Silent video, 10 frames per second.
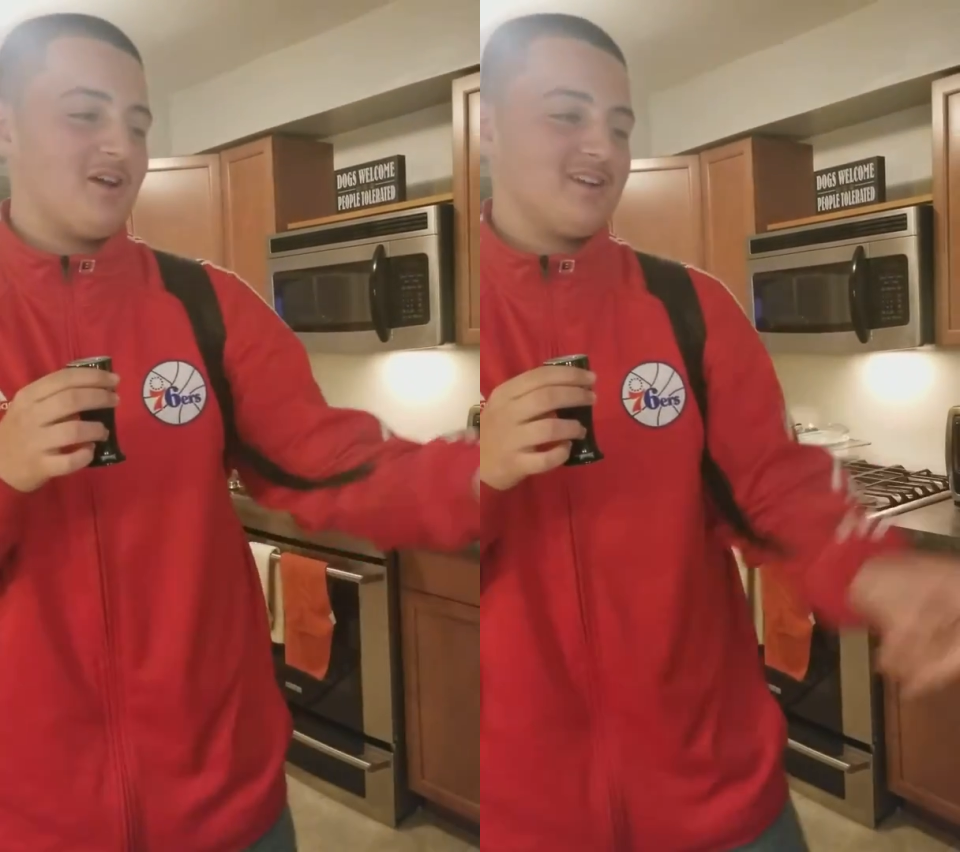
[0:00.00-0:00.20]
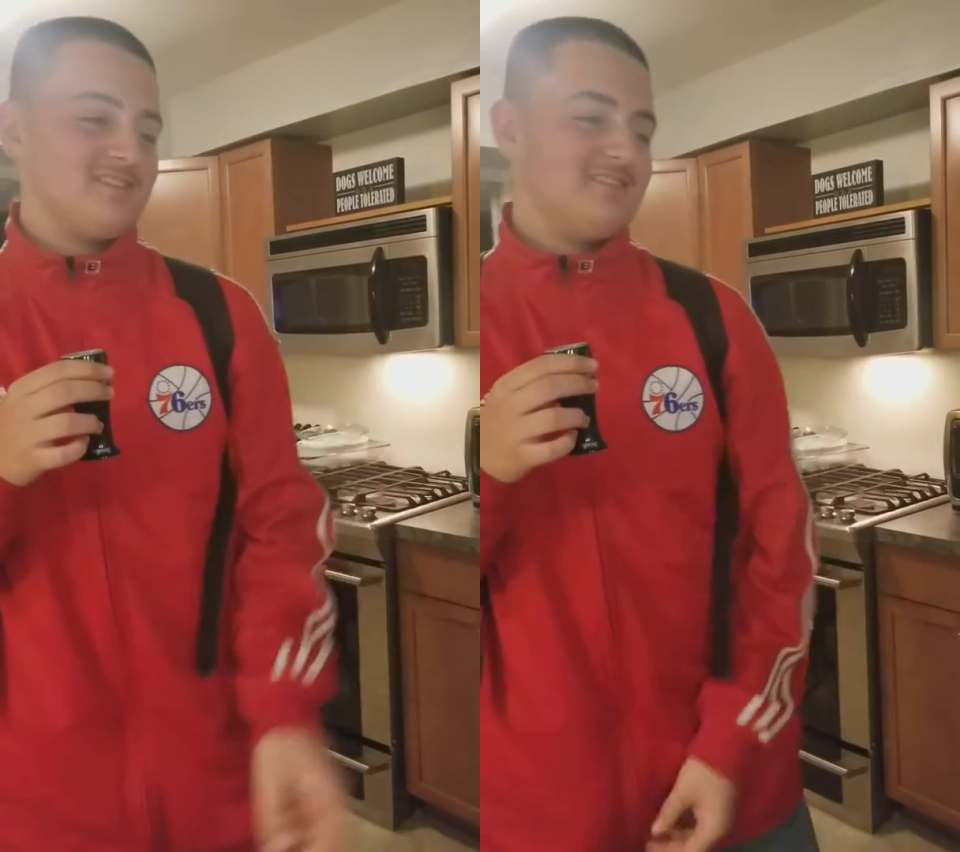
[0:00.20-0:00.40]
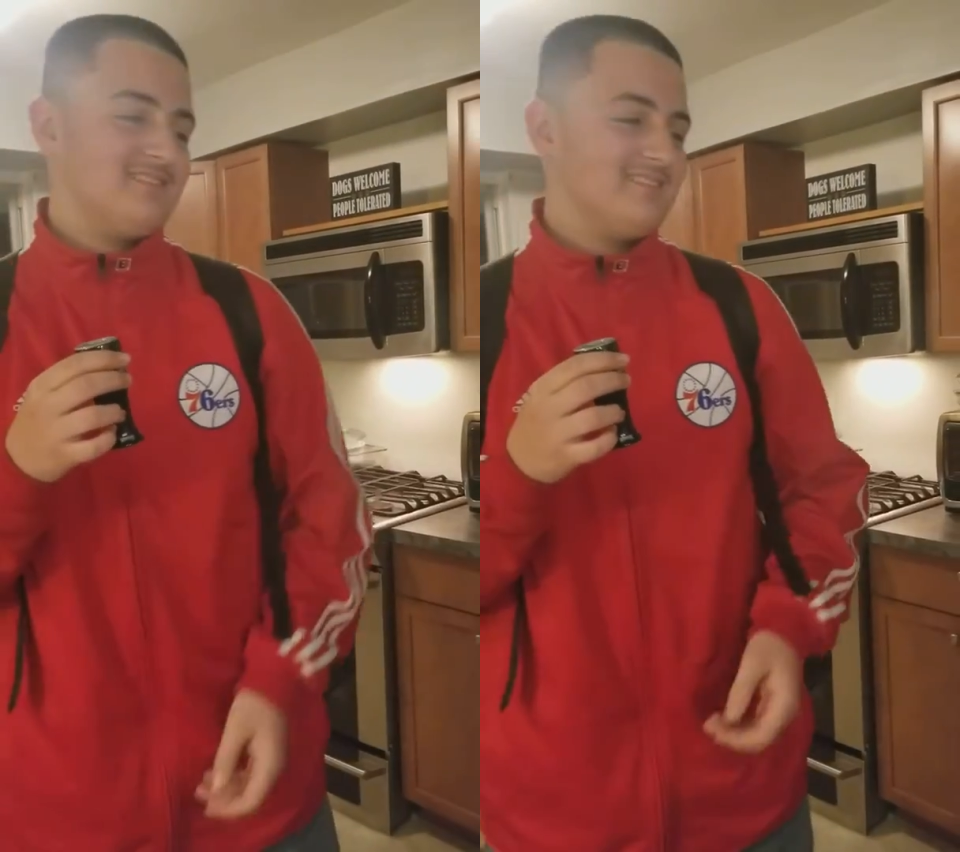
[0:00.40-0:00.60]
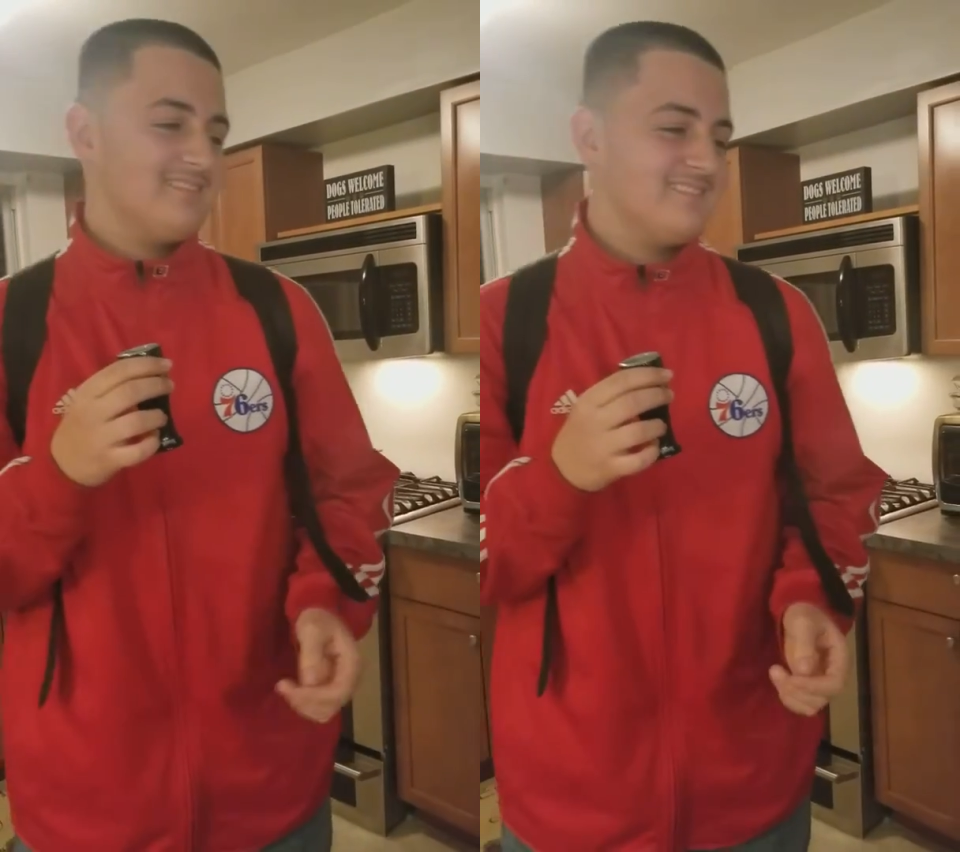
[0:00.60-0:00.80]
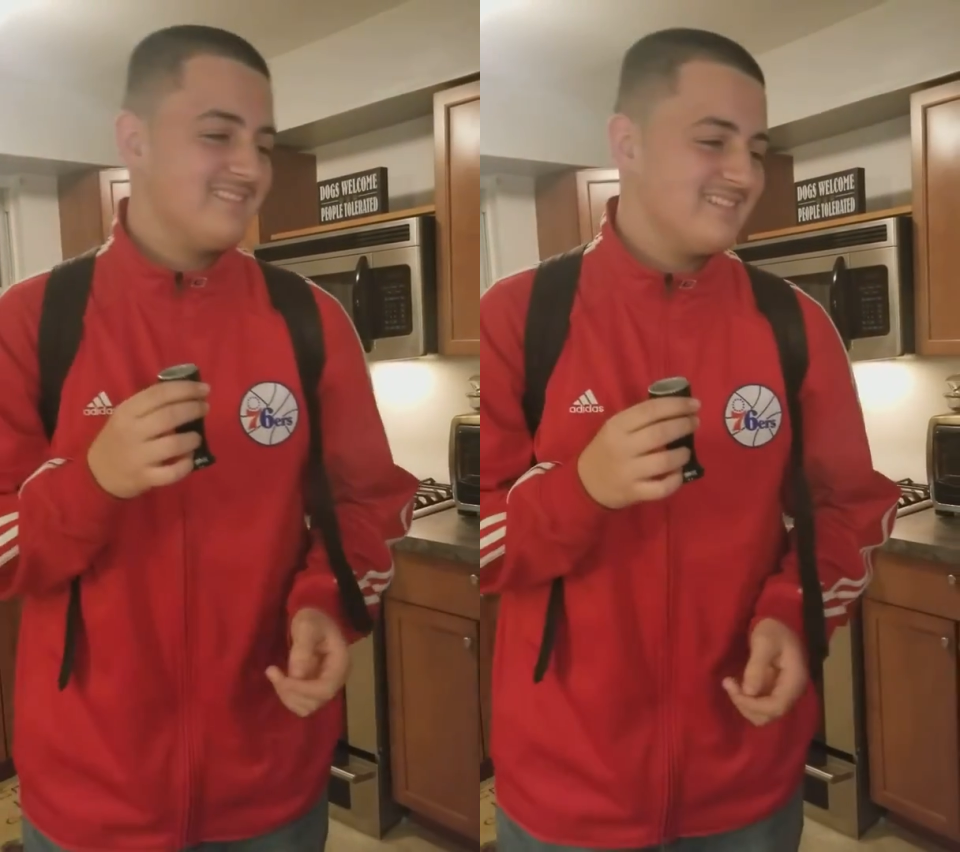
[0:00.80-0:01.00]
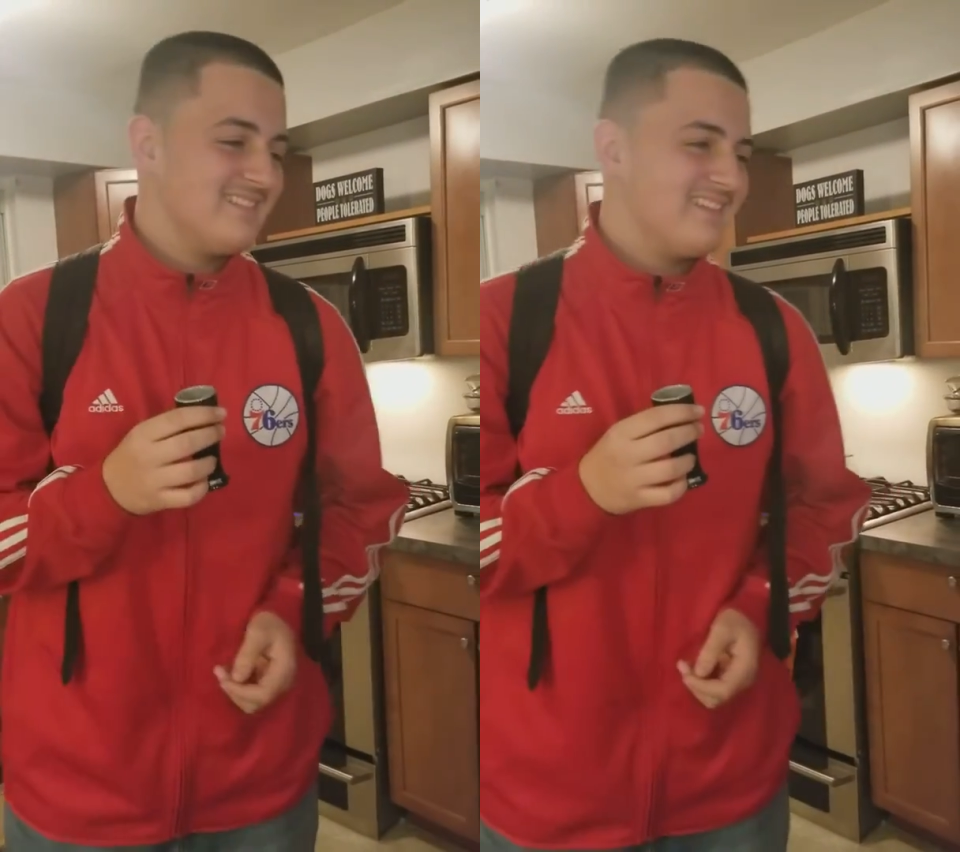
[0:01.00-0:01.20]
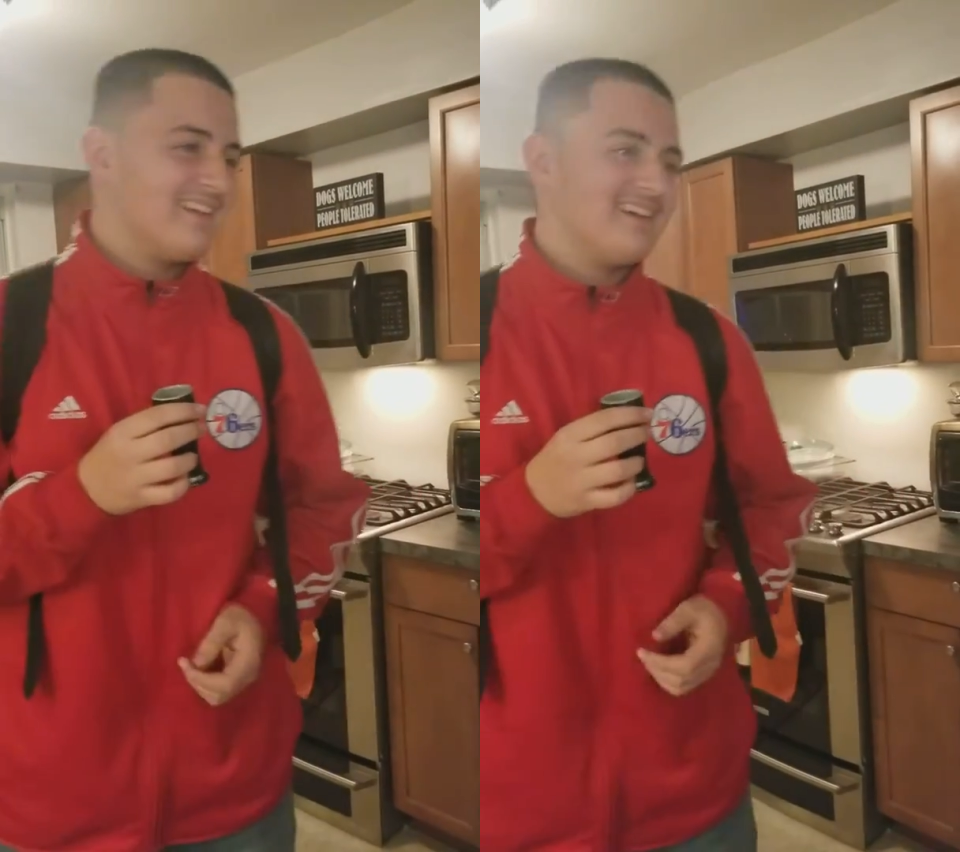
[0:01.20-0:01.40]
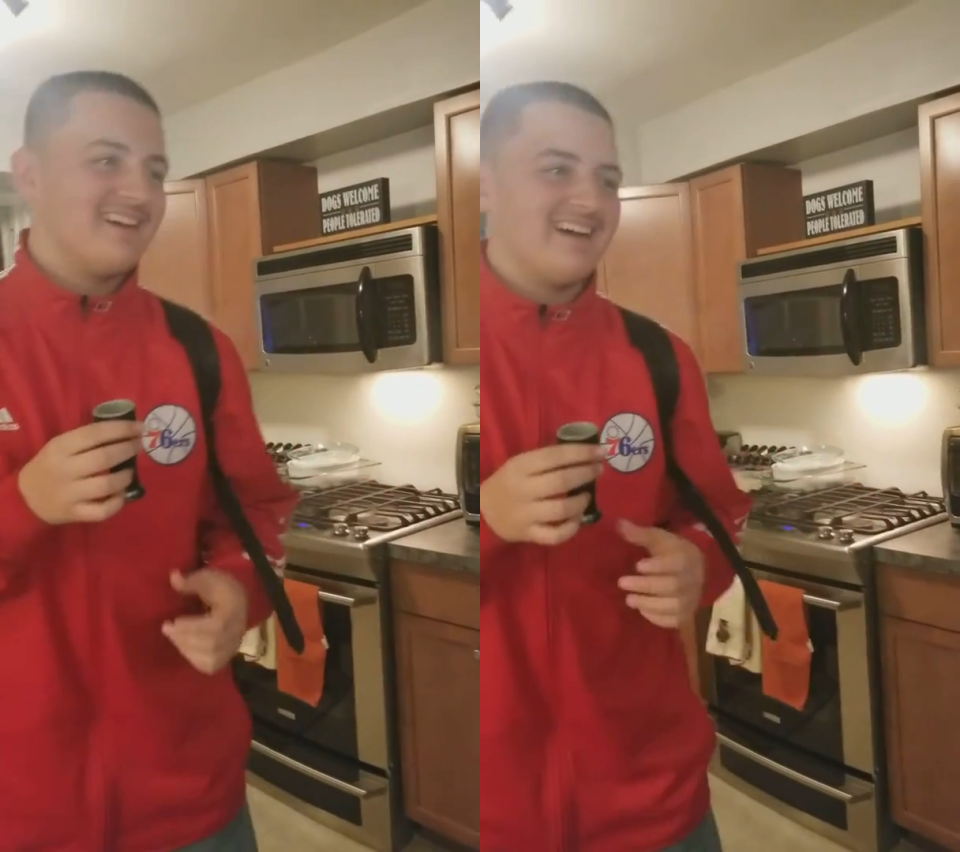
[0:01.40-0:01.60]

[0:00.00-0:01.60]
hard. My nipples always hard.